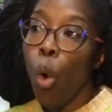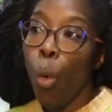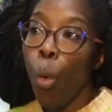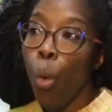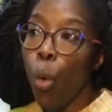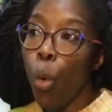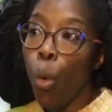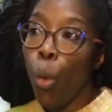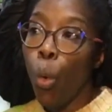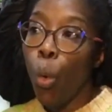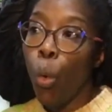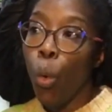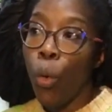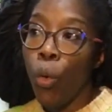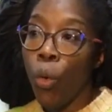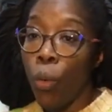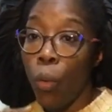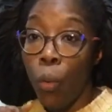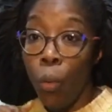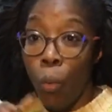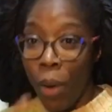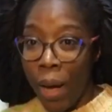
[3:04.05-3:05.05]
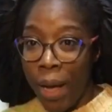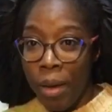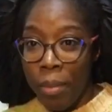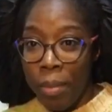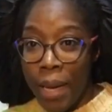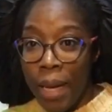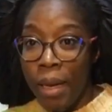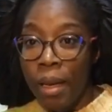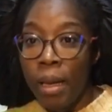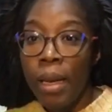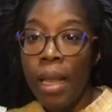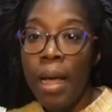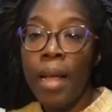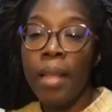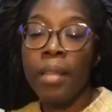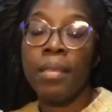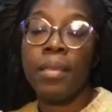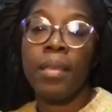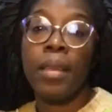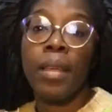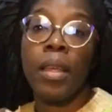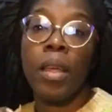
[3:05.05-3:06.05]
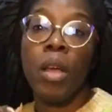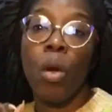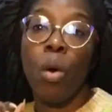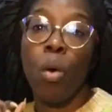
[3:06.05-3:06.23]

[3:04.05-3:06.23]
or wide band elastic,